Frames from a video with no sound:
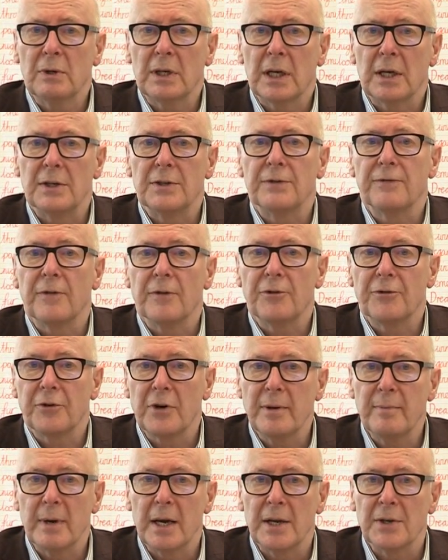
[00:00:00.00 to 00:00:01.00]
kids for
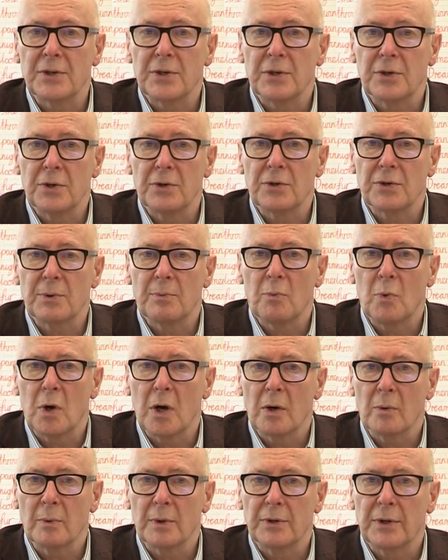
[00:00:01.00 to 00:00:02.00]
3 minutes and do some
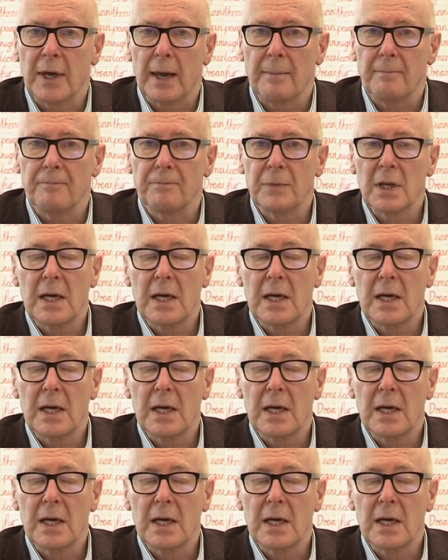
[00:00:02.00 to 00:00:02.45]
work with them.